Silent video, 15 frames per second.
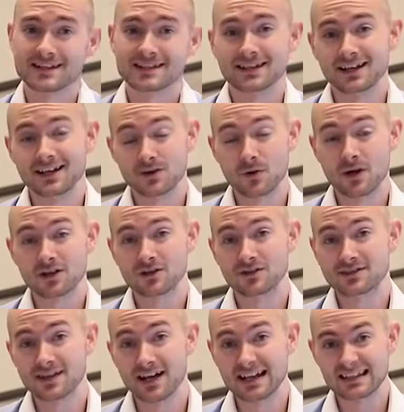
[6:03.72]
a good
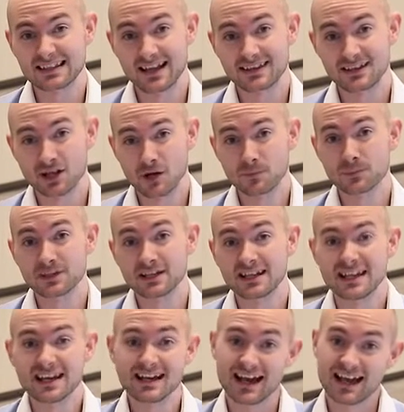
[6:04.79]
sign that the
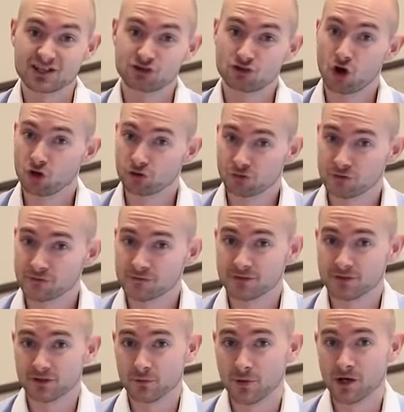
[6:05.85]
company is not doing
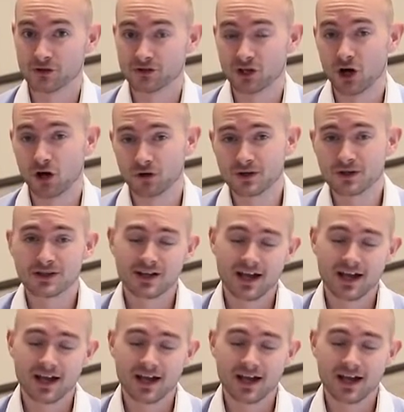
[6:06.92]
very well at all.